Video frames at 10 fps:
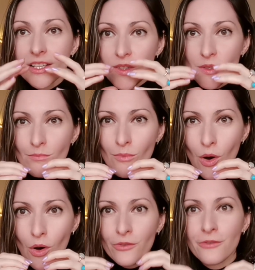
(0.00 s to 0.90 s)

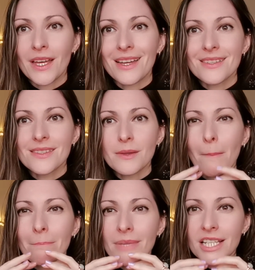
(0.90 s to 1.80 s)
small things,
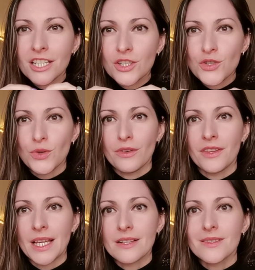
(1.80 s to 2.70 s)
miniature
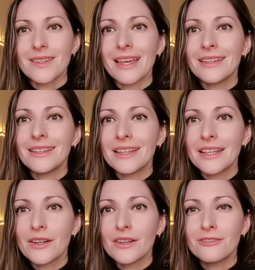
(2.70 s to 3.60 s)
things, taking
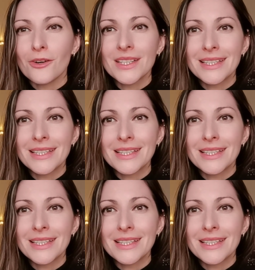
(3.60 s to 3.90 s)
care of our